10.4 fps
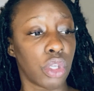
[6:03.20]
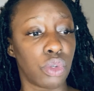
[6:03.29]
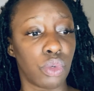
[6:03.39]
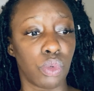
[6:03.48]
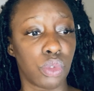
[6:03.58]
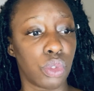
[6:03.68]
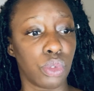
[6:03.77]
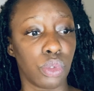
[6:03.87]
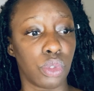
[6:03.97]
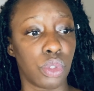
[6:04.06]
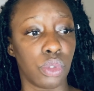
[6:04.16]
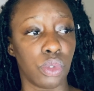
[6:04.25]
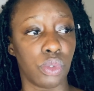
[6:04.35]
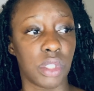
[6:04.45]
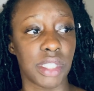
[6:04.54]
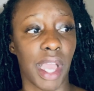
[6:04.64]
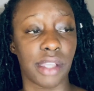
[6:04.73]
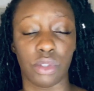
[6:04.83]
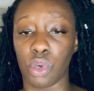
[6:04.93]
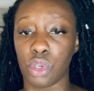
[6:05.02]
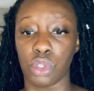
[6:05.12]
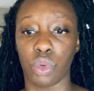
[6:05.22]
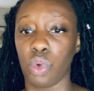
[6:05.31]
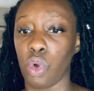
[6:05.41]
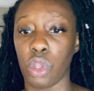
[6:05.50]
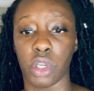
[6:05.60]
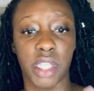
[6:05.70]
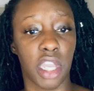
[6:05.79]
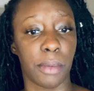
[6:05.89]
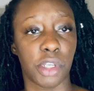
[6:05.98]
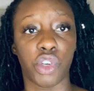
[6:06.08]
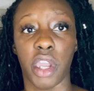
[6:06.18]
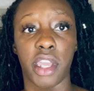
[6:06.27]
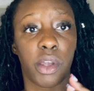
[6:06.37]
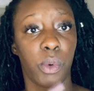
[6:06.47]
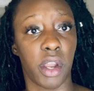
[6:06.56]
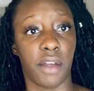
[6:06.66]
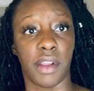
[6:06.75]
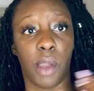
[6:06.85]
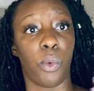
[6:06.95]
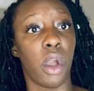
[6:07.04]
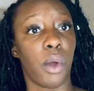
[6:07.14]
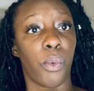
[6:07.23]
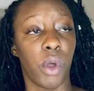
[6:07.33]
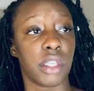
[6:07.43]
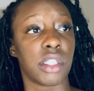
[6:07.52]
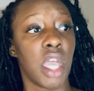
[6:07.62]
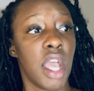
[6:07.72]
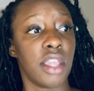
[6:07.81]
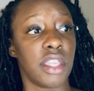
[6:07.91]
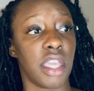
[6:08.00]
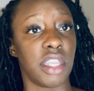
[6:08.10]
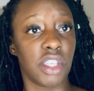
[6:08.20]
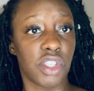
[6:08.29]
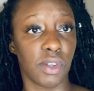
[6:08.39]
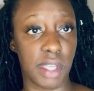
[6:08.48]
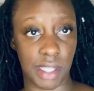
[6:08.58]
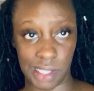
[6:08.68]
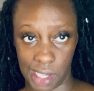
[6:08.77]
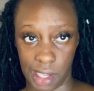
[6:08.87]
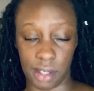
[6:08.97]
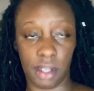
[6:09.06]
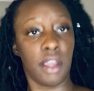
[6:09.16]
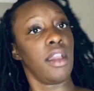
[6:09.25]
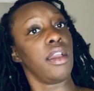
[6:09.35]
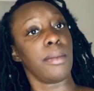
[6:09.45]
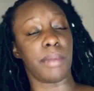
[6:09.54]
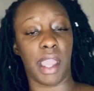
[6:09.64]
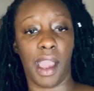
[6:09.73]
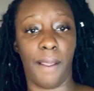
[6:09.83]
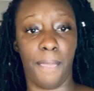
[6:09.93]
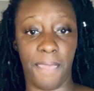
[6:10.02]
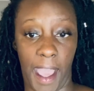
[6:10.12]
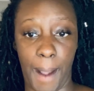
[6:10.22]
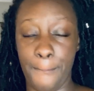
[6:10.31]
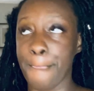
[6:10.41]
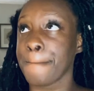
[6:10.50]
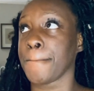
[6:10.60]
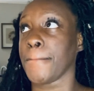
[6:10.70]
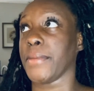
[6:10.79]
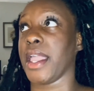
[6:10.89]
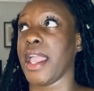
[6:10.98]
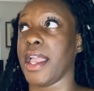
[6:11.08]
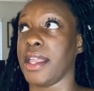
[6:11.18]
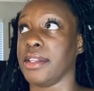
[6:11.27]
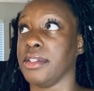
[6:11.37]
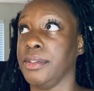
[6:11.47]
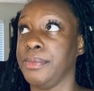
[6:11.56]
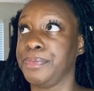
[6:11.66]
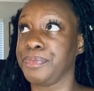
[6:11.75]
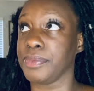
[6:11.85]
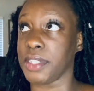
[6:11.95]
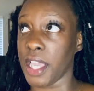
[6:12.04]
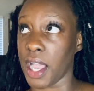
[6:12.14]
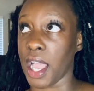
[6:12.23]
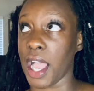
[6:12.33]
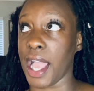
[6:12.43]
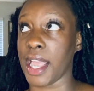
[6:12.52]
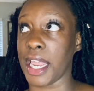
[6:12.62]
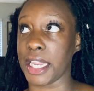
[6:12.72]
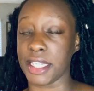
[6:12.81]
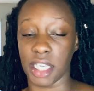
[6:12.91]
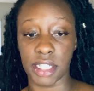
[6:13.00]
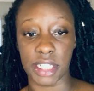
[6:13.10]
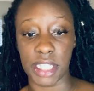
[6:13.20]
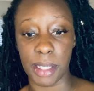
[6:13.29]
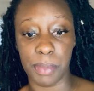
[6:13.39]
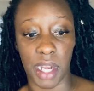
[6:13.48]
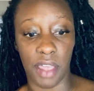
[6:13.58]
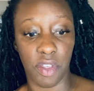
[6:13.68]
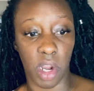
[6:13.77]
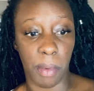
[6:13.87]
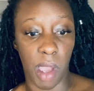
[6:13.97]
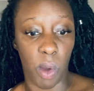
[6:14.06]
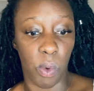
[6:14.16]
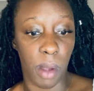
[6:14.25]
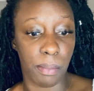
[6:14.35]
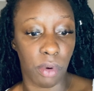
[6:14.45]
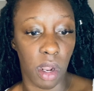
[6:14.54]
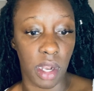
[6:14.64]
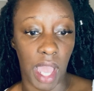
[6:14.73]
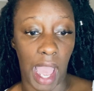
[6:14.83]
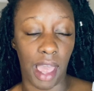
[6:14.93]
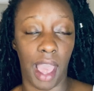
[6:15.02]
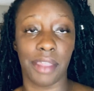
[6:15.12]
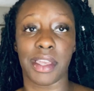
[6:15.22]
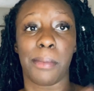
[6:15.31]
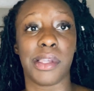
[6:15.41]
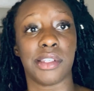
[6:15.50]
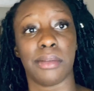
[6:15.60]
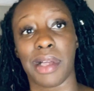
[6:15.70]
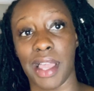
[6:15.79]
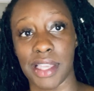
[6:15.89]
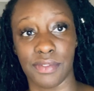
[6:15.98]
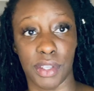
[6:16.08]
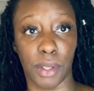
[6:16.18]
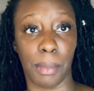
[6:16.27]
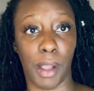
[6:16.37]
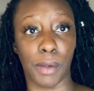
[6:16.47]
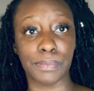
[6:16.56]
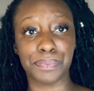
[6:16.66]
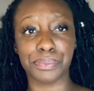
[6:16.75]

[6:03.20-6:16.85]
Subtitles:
you to decide to go to school or take up a trade or whatever. Like, what was the initial intent behind that? And yeah, I dug deep and I thought about what brought, I think I mentioned in my last video about